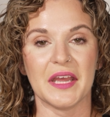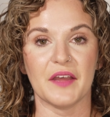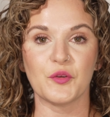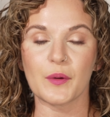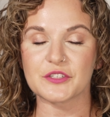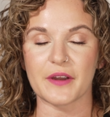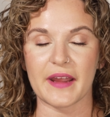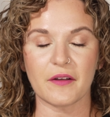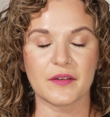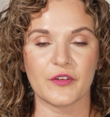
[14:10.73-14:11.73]
If you want to try
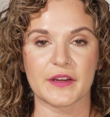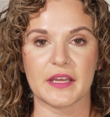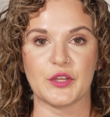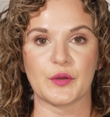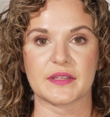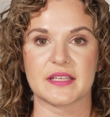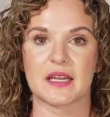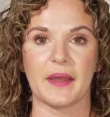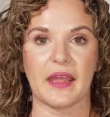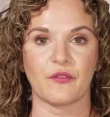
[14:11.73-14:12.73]
out ConvertKit, you can
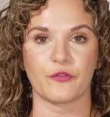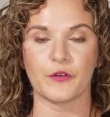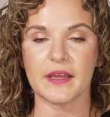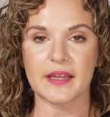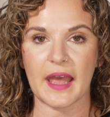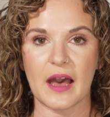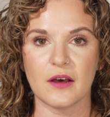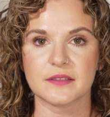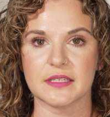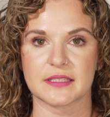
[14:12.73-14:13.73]
set up a free
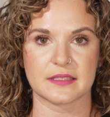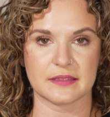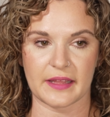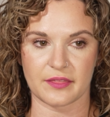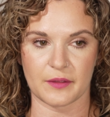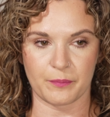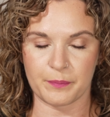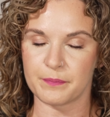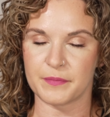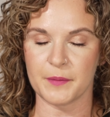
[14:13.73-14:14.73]
account. It's like the
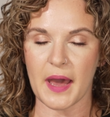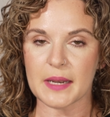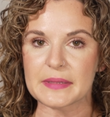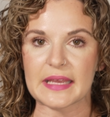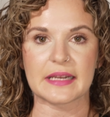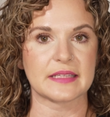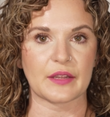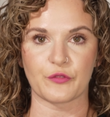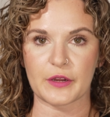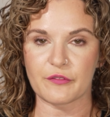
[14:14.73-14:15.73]
bottom plan is
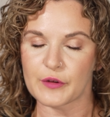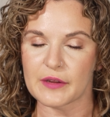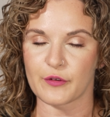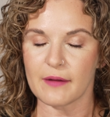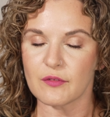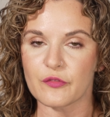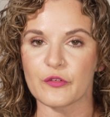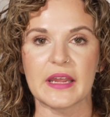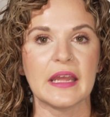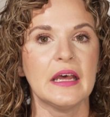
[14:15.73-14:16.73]
like free, forever
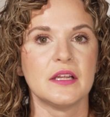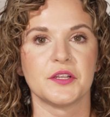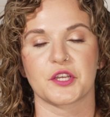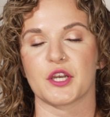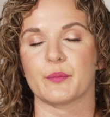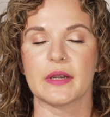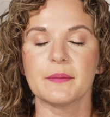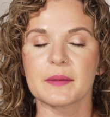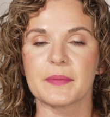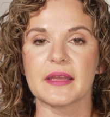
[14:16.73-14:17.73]
free. Just go to
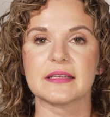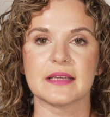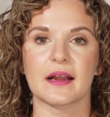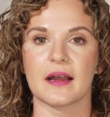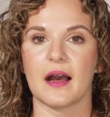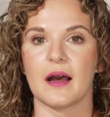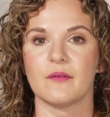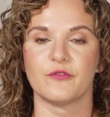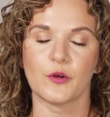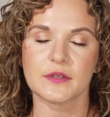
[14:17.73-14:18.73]

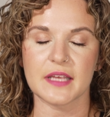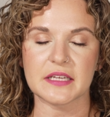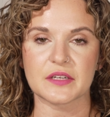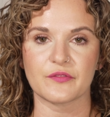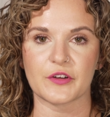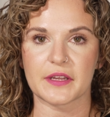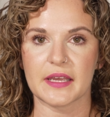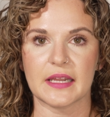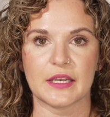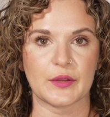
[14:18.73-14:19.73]

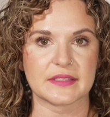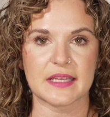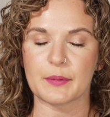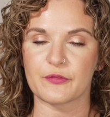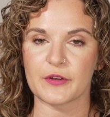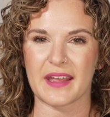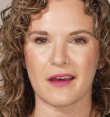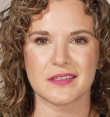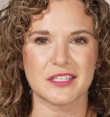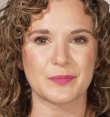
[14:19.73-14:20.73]
brittanyMcBean.com/ConvertKit and you can set up a free
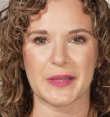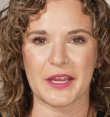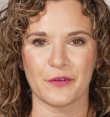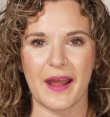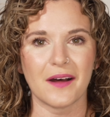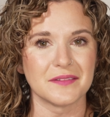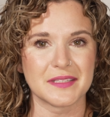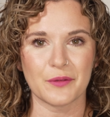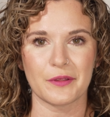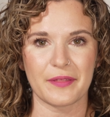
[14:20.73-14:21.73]
account and just play around,
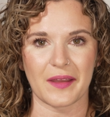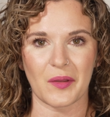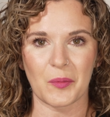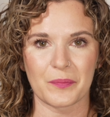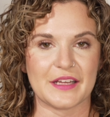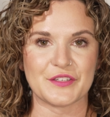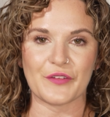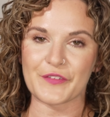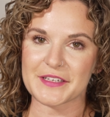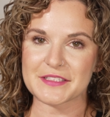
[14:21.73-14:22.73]
see what you think. And
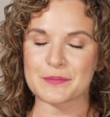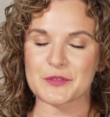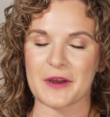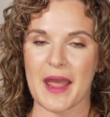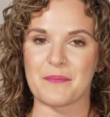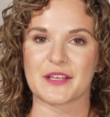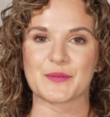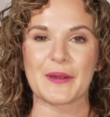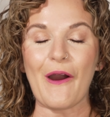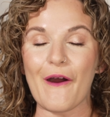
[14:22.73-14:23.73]
don't forget to subscribe,
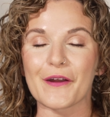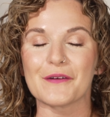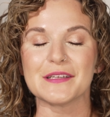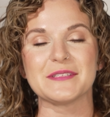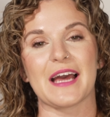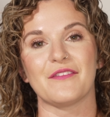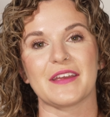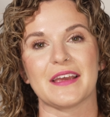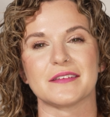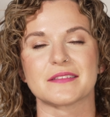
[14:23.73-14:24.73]
because we are going to be
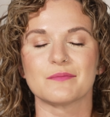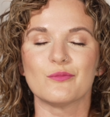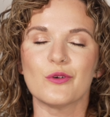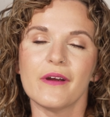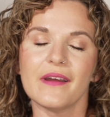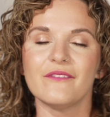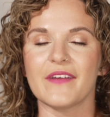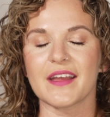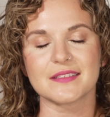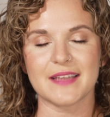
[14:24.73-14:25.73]
diving into some more
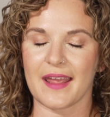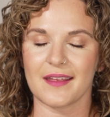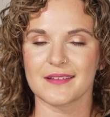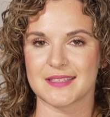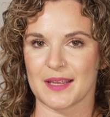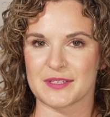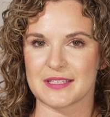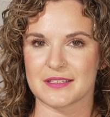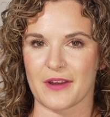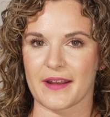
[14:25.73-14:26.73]
advanced tagging and
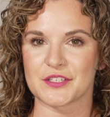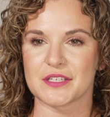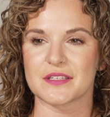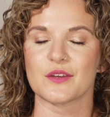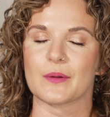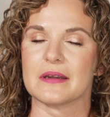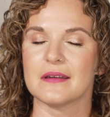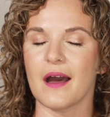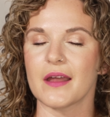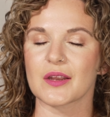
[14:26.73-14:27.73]
segmenting strategies, and you are
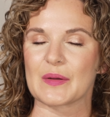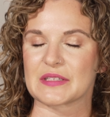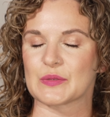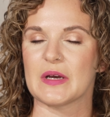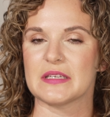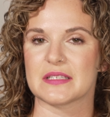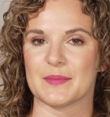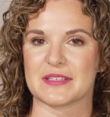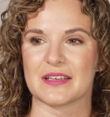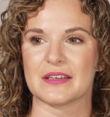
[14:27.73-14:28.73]
not going to want
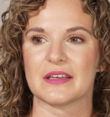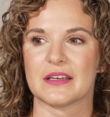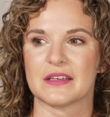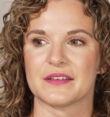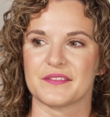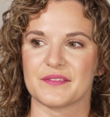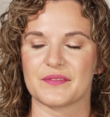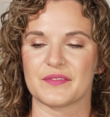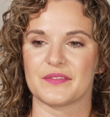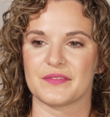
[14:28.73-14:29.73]
to miss it.
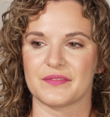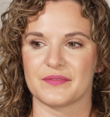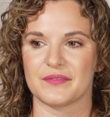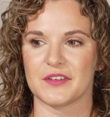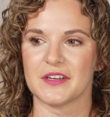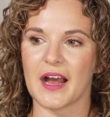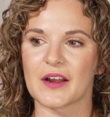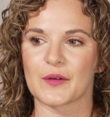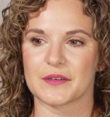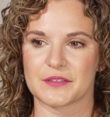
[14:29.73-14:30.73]
You're
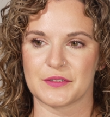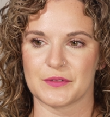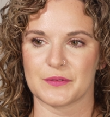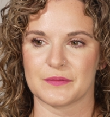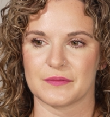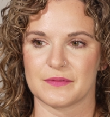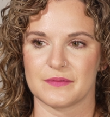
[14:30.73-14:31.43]
going to